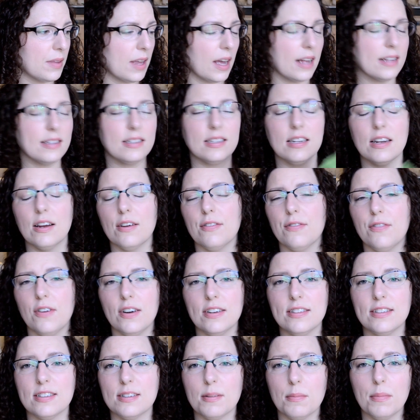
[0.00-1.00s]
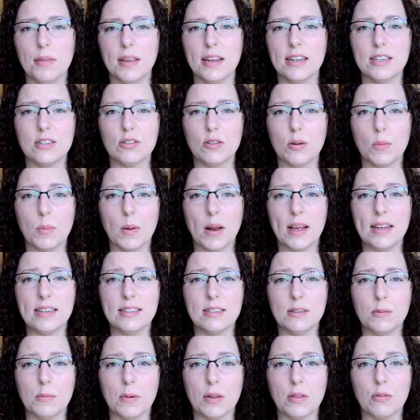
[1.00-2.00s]
until I find something to
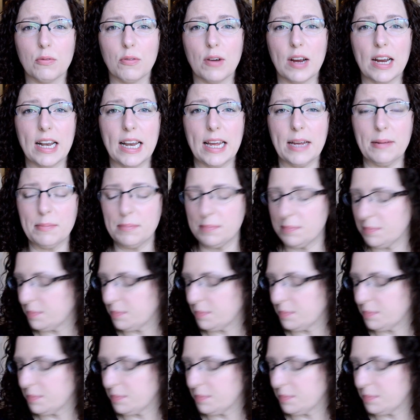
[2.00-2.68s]
replace it with, really.